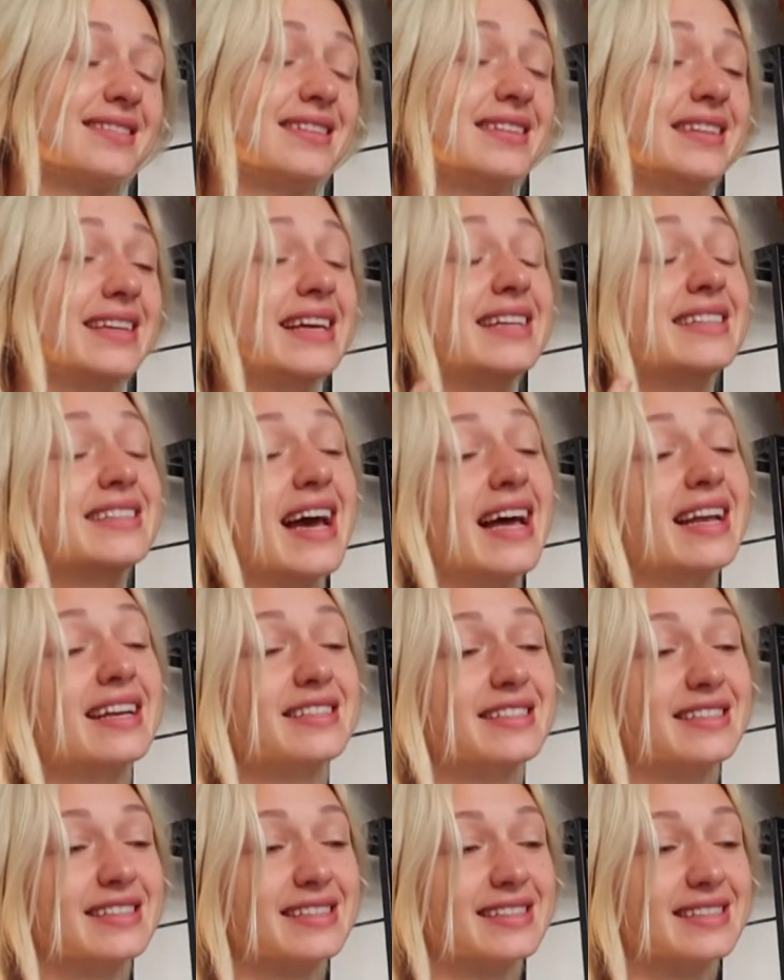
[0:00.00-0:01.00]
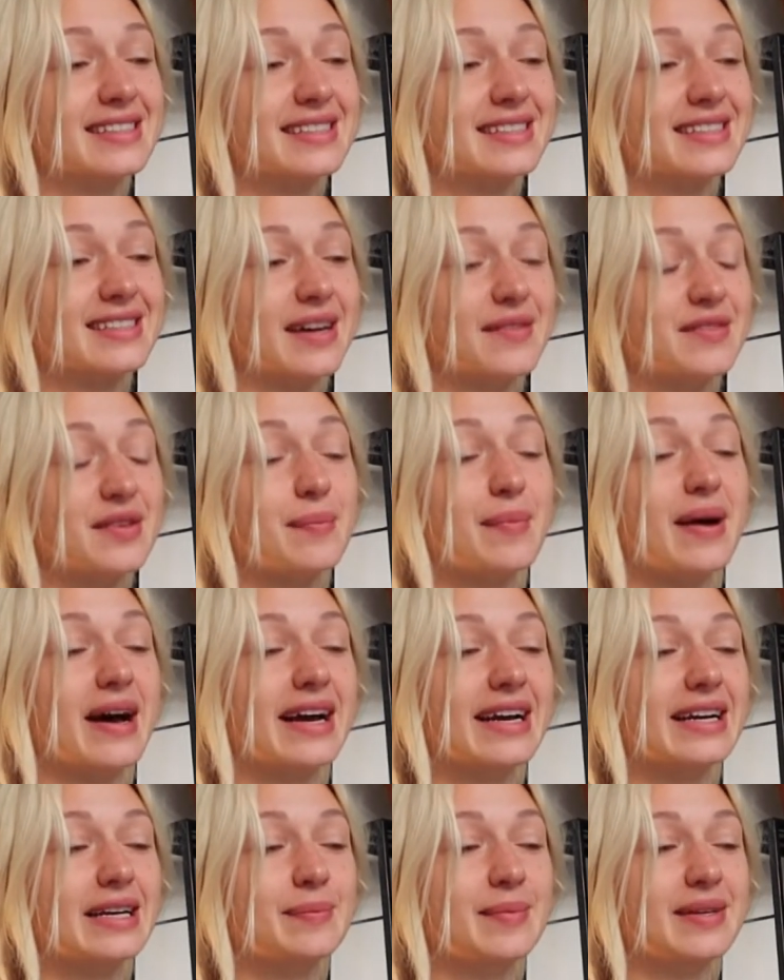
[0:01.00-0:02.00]
the intelligence of the
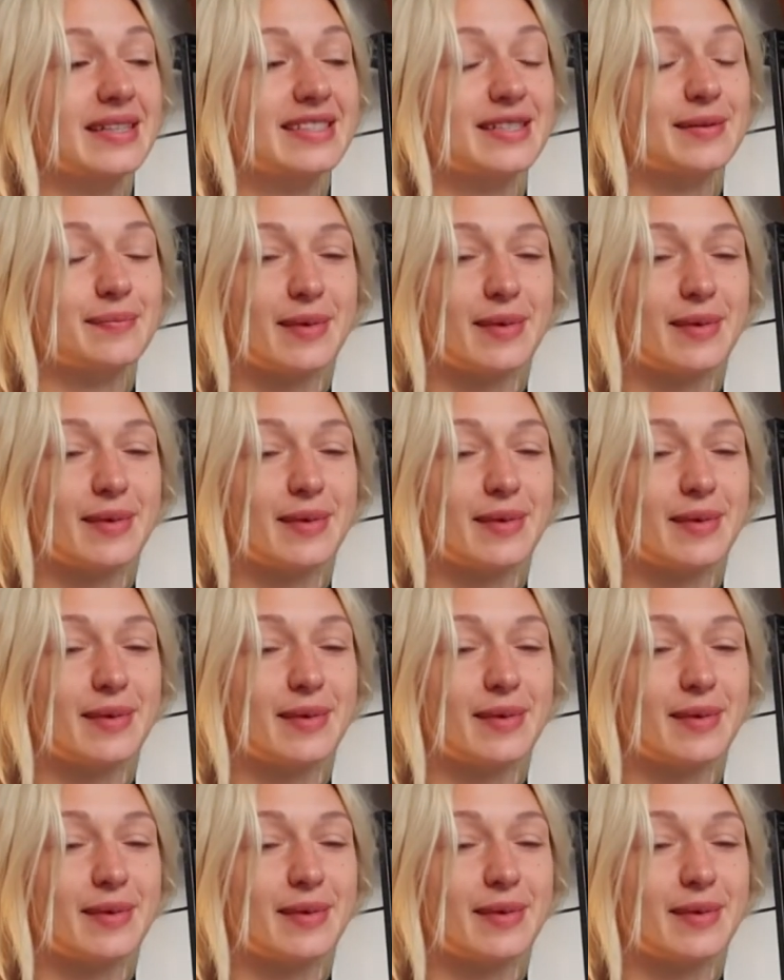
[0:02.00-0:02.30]
mind meets the